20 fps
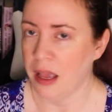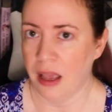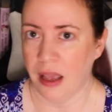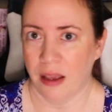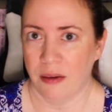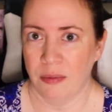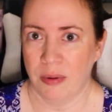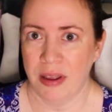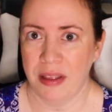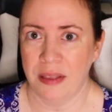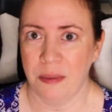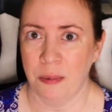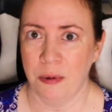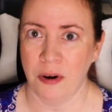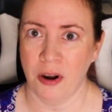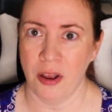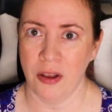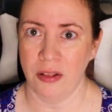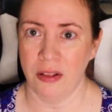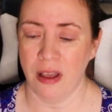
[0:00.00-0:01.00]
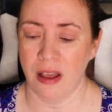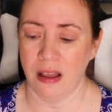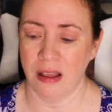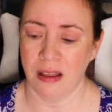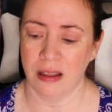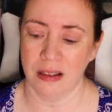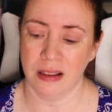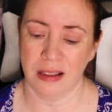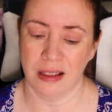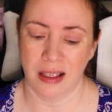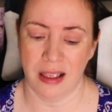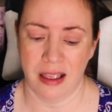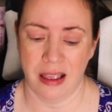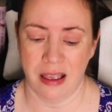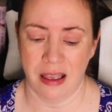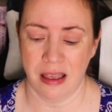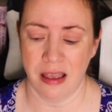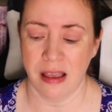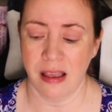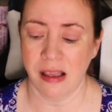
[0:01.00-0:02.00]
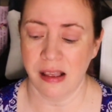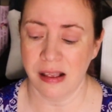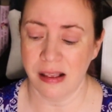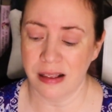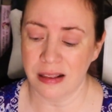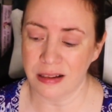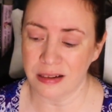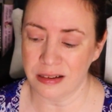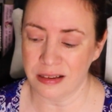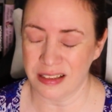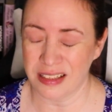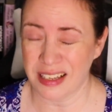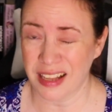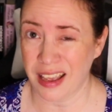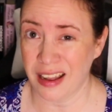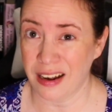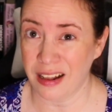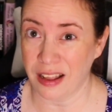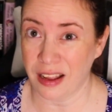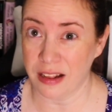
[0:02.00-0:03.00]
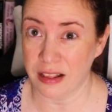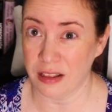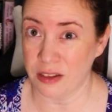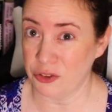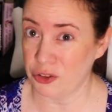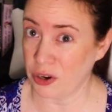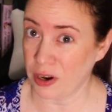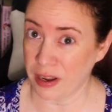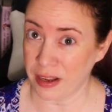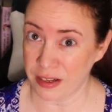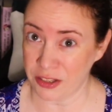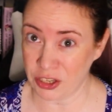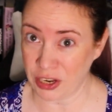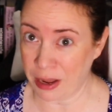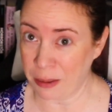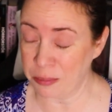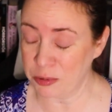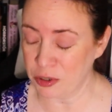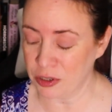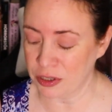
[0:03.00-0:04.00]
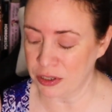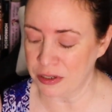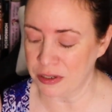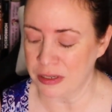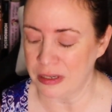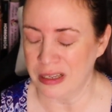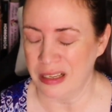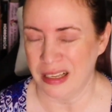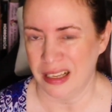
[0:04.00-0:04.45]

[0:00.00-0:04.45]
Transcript: I read the prologue, and it's kind of like the try a chapter,